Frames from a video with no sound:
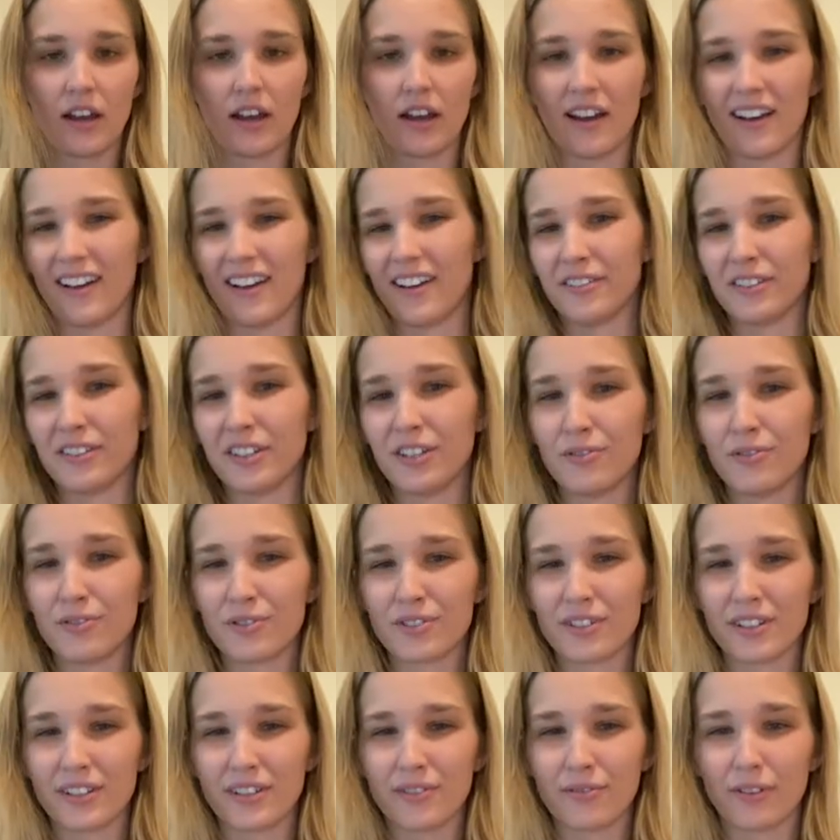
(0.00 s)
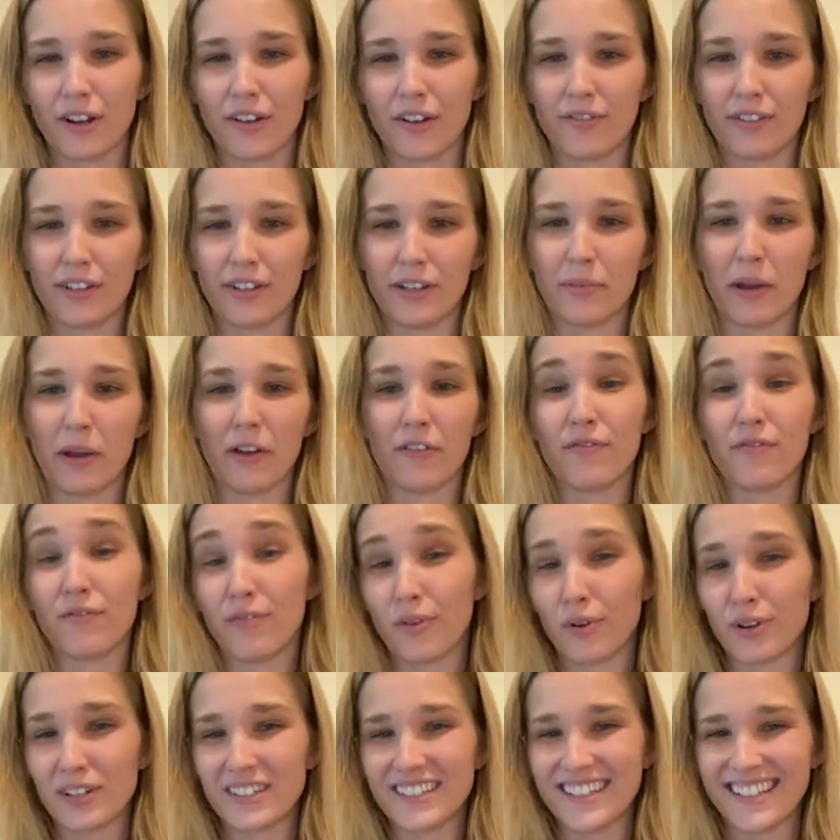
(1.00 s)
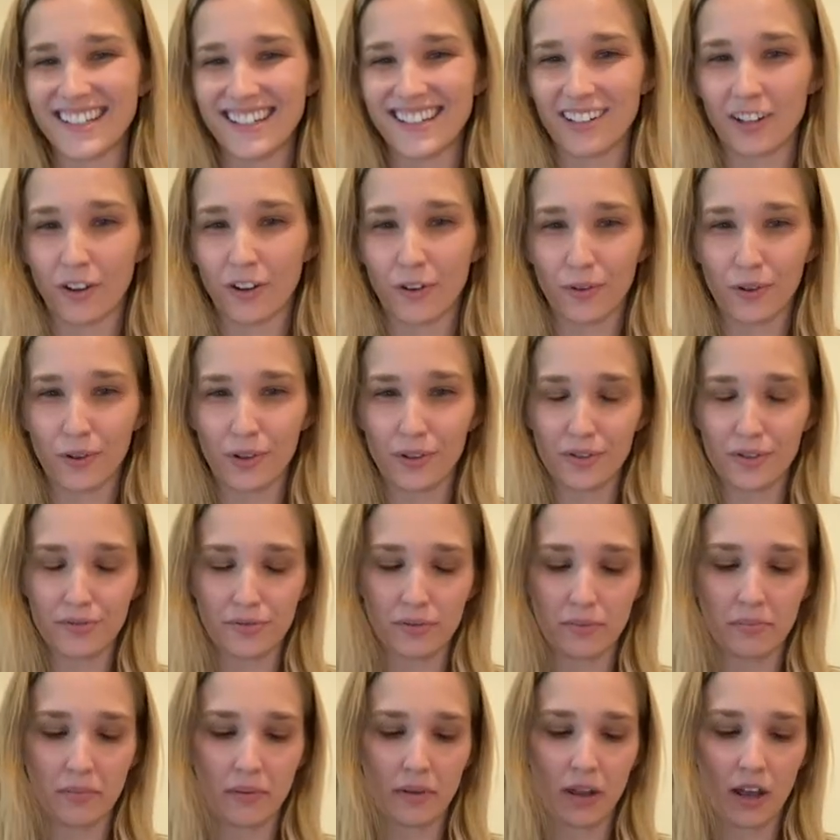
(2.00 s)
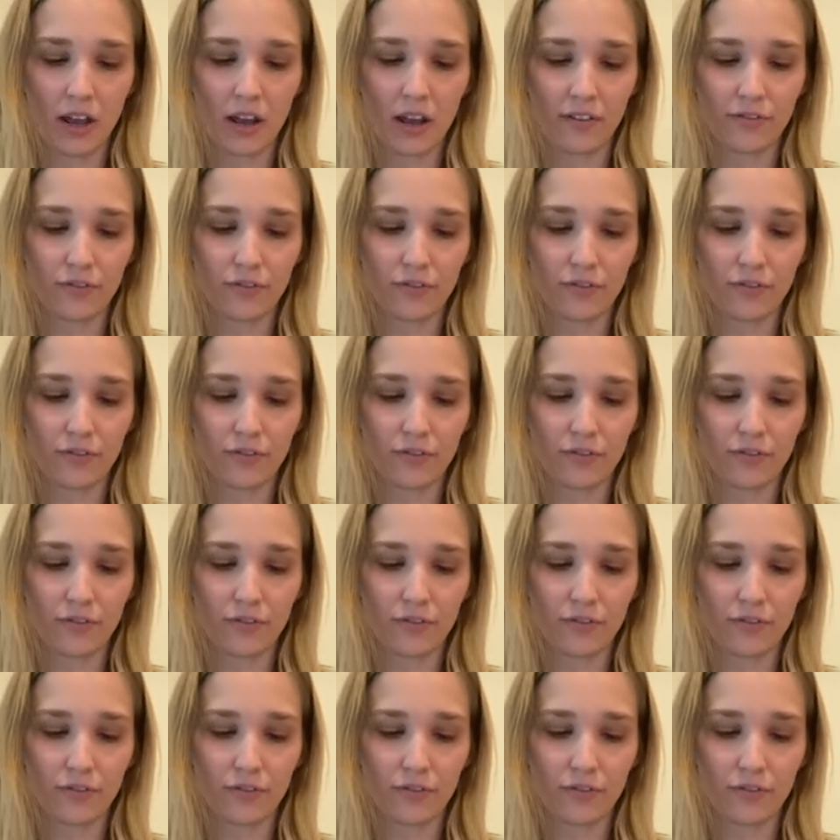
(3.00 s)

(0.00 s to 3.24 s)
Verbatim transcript: uh, usually roughly about fourteen holes, uh,